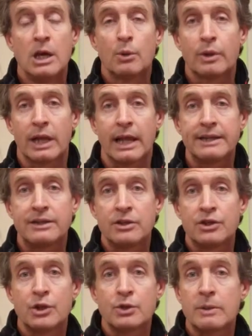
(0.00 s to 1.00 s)
What I like to
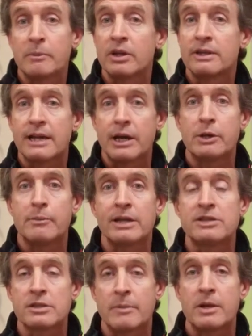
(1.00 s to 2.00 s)
do is I'm going to tell you
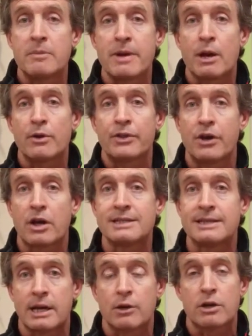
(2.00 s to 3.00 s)
about some of the
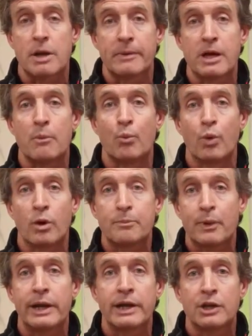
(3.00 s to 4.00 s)
marathons that are coming up. We're
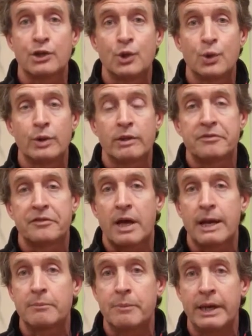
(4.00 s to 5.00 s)
planning on doing the
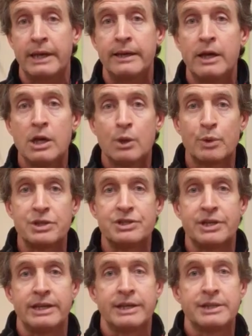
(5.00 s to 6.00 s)
Flying Pig,
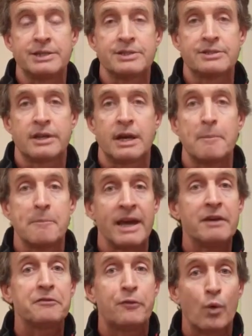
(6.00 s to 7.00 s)
which is
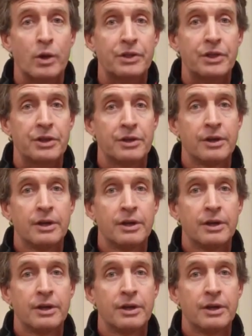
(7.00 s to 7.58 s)
May 4th.